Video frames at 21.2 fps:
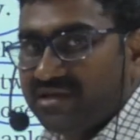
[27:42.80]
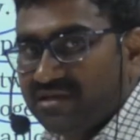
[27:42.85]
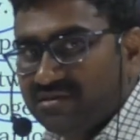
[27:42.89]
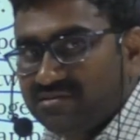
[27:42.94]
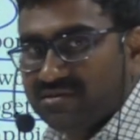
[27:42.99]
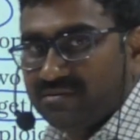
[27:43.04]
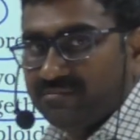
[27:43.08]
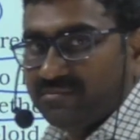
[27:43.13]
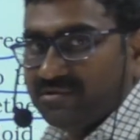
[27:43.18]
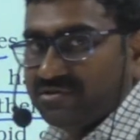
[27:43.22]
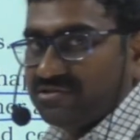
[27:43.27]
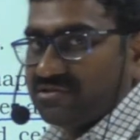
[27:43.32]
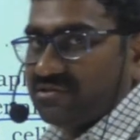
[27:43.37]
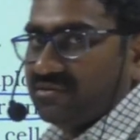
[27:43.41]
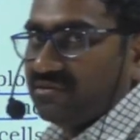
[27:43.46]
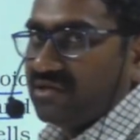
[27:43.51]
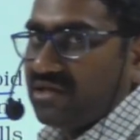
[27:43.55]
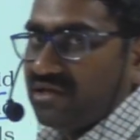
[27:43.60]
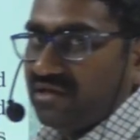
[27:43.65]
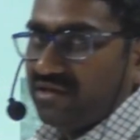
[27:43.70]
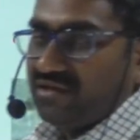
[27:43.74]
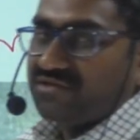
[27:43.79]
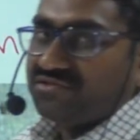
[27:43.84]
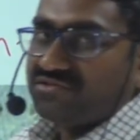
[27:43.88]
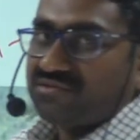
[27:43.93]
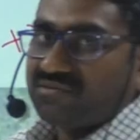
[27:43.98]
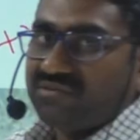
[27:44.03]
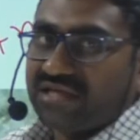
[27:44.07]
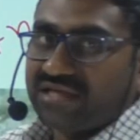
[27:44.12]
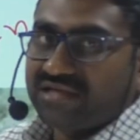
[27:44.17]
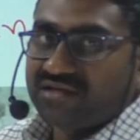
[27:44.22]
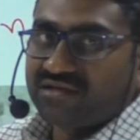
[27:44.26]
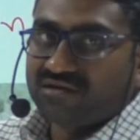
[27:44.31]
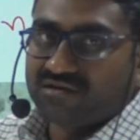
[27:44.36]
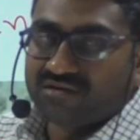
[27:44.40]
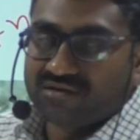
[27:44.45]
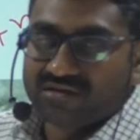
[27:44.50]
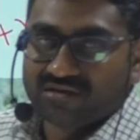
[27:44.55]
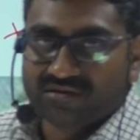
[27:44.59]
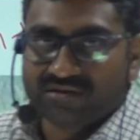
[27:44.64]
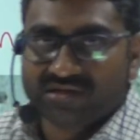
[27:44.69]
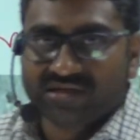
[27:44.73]
examination. So
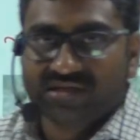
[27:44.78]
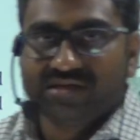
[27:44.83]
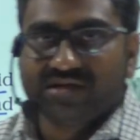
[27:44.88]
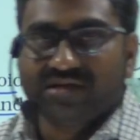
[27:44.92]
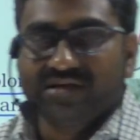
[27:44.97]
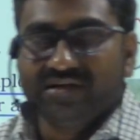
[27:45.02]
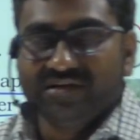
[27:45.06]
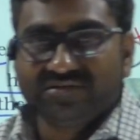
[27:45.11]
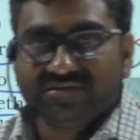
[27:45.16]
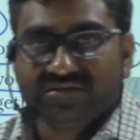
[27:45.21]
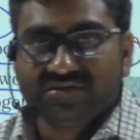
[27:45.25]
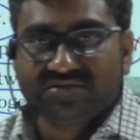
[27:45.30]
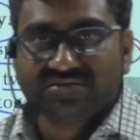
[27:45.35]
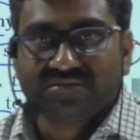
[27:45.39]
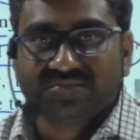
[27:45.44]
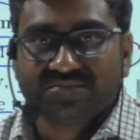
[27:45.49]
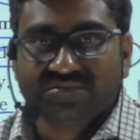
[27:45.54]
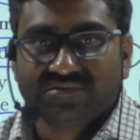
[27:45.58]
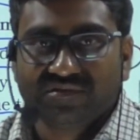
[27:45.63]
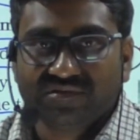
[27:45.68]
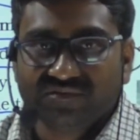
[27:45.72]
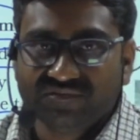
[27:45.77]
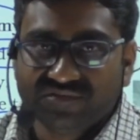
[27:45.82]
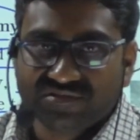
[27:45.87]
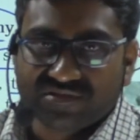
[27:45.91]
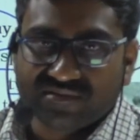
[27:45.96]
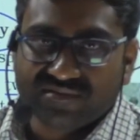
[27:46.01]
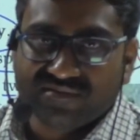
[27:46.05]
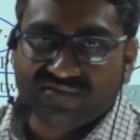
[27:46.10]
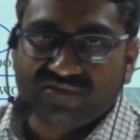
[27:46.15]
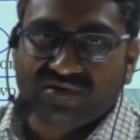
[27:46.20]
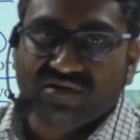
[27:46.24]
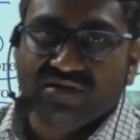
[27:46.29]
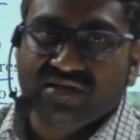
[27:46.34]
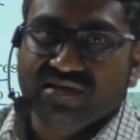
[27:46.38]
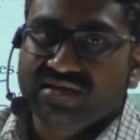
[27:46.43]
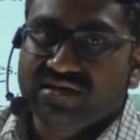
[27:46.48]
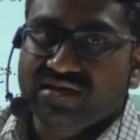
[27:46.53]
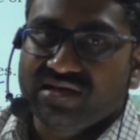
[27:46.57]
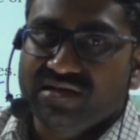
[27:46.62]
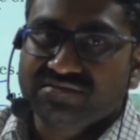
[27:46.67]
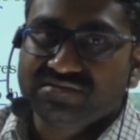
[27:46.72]
dikaryotic condition is observed in which are the following
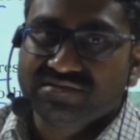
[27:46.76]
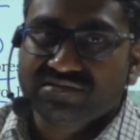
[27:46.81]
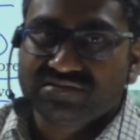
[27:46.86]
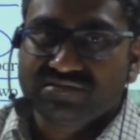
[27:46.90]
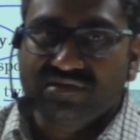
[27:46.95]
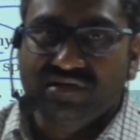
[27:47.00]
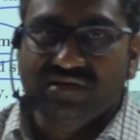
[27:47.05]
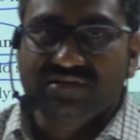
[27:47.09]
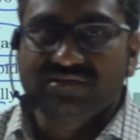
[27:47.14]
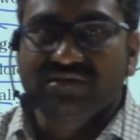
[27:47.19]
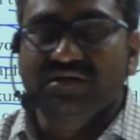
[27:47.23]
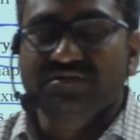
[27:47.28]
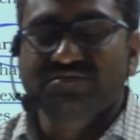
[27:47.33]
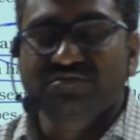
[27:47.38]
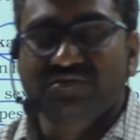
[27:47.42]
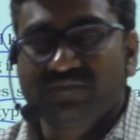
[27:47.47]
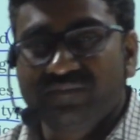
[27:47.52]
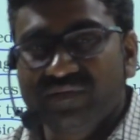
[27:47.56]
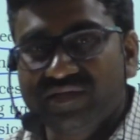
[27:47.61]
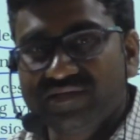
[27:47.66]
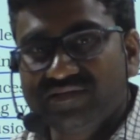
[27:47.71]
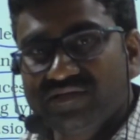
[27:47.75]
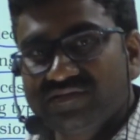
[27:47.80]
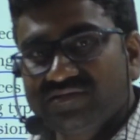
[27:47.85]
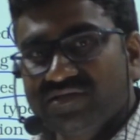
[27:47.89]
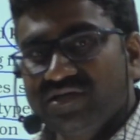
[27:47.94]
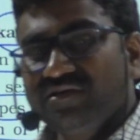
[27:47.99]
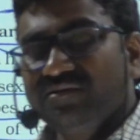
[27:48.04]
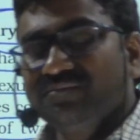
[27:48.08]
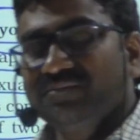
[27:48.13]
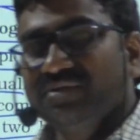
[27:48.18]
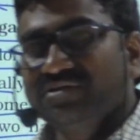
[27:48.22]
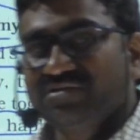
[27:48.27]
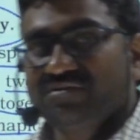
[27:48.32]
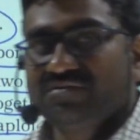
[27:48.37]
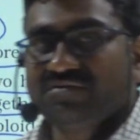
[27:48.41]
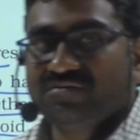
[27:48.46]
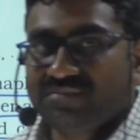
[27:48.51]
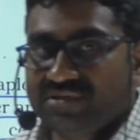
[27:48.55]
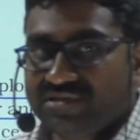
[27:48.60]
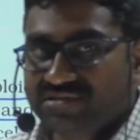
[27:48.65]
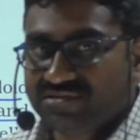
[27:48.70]
classes, that is Ascomycetes and
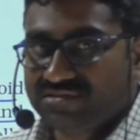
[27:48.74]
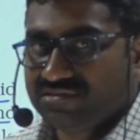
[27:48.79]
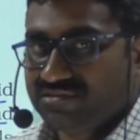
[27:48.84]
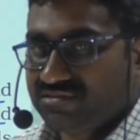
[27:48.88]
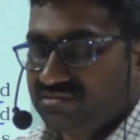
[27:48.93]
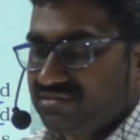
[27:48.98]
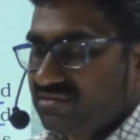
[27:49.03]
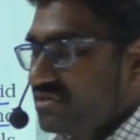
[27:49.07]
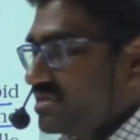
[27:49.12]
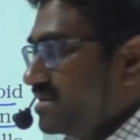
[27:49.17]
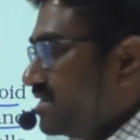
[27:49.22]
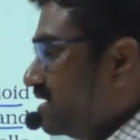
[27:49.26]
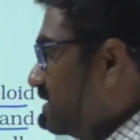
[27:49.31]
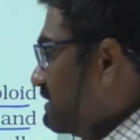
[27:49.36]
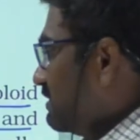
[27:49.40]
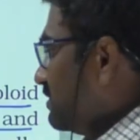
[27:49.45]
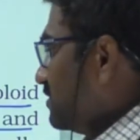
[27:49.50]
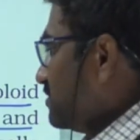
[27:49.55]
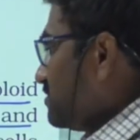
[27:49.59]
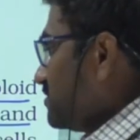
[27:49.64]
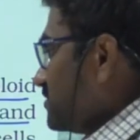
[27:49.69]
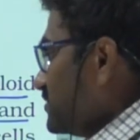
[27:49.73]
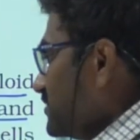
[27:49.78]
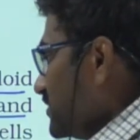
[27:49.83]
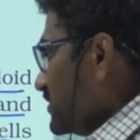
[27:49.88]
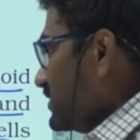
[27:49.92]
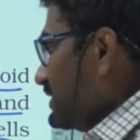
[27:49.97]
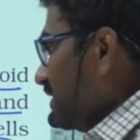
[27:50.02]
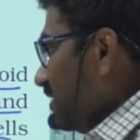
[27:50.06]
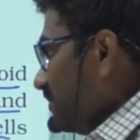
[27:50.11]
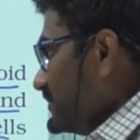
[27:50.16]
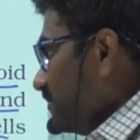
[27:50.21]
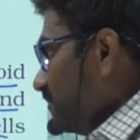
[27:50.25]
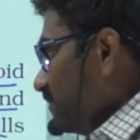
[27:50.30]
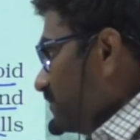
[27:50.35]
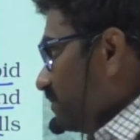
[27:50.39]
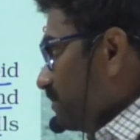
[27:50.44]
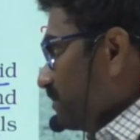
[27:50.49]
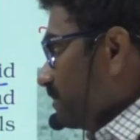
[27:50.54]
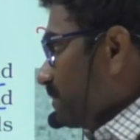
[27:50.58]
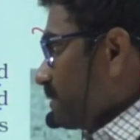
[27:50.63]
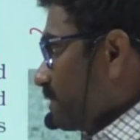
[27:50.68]
Basidiomycetes. So in that
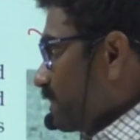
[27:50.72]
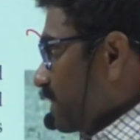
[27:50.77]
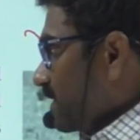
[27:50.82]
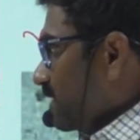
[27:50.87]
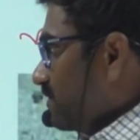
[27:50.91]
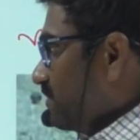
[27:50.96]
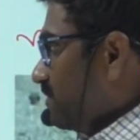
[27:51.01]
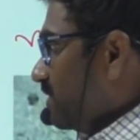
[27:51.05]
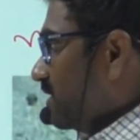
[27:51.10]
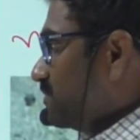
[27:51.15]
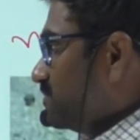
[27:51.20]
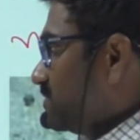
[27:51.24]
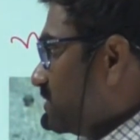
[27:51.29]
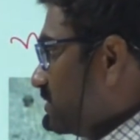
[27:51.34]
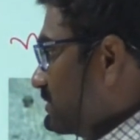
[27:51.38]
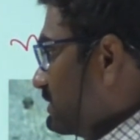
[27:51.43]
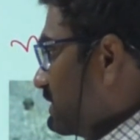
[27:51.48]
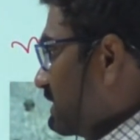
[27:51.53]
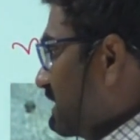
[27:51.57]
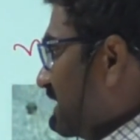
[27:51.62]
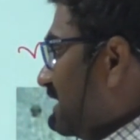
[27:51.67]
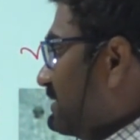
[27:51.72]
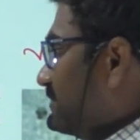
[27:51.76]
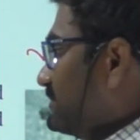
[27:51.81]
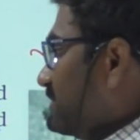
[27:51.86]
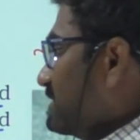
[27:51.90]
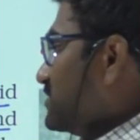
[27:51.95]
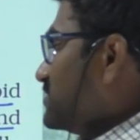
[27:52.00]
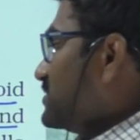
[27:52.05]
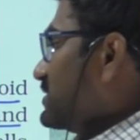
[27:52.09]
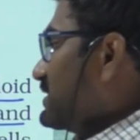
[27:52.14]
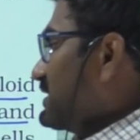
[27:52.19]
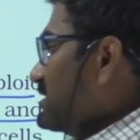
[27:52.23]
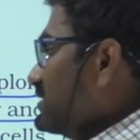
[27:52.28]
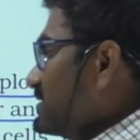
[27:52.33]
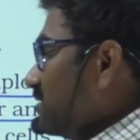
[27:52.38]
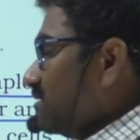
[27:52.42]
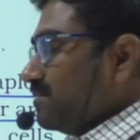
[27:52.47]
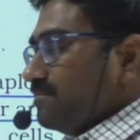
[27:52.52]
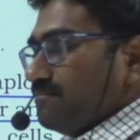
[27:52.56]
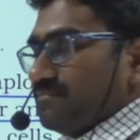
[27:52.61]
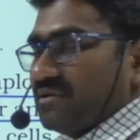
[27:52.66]
we observe n plus n
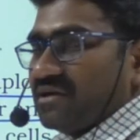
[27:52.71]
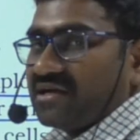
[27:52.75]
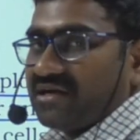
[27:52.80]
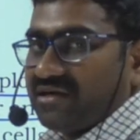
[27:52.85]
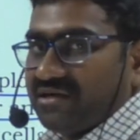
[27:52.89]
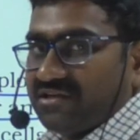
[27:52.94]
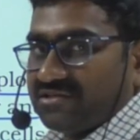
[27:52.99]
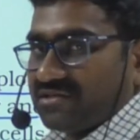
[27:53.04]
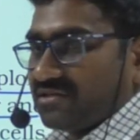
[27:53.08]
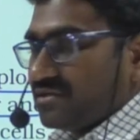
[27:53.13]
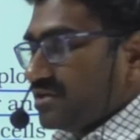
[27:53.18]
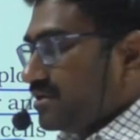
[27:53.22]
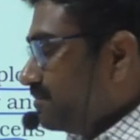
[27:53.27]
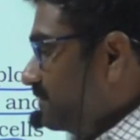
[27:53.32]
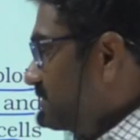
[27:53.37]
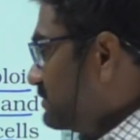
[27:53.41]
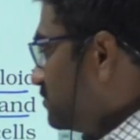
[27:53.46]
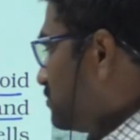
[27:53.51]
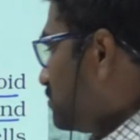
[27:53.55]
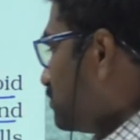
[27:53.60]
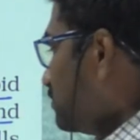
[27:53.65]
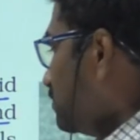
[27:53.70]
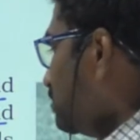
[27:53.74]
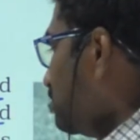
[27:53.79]
per condition, that means two